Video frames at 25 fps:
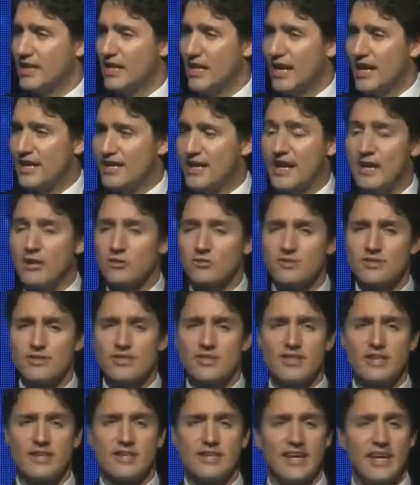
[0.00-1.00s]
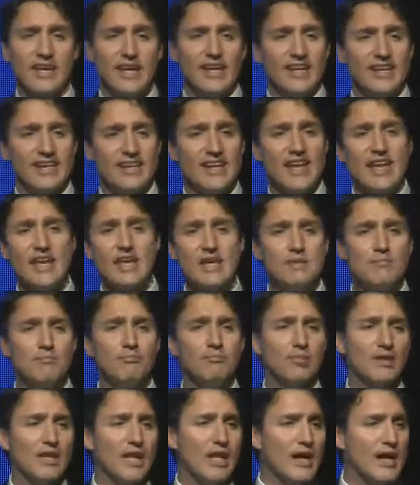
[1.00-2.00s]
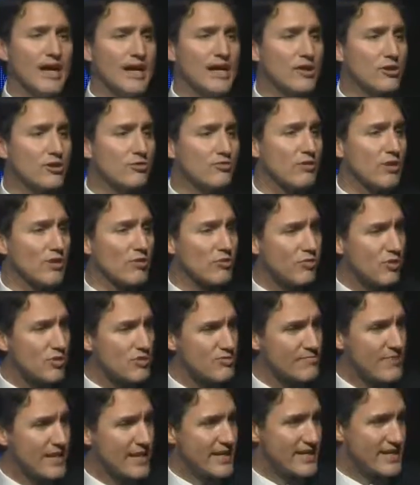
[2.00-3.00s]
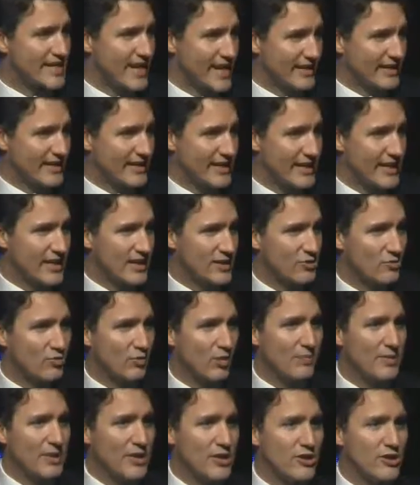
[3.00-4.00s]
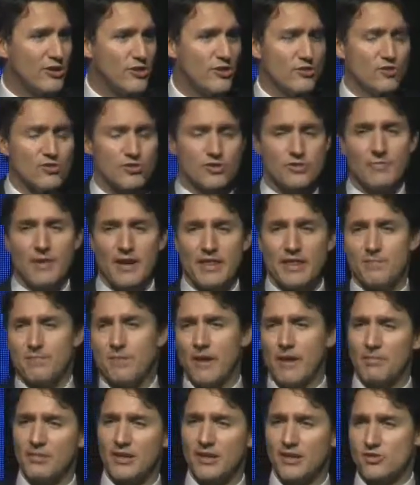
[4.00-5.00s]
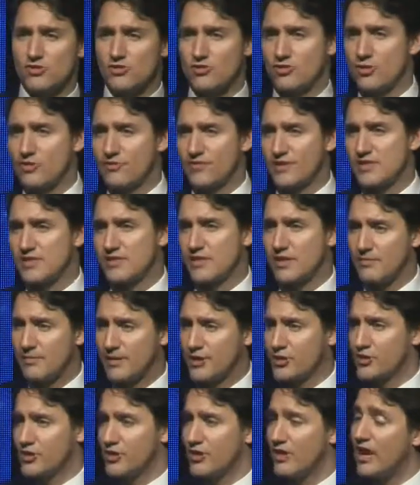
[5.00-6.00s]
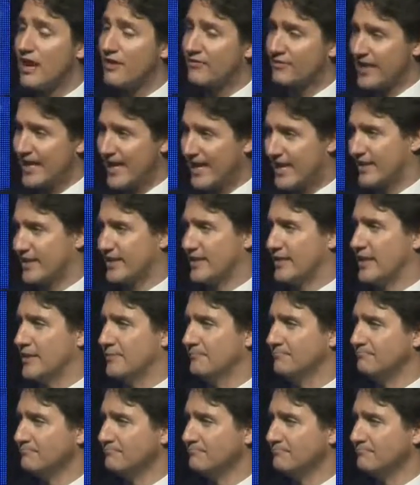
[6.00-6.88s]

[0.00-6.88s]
announced that name-blind recruitment techniques will be used by the Public Service Commission of Canada.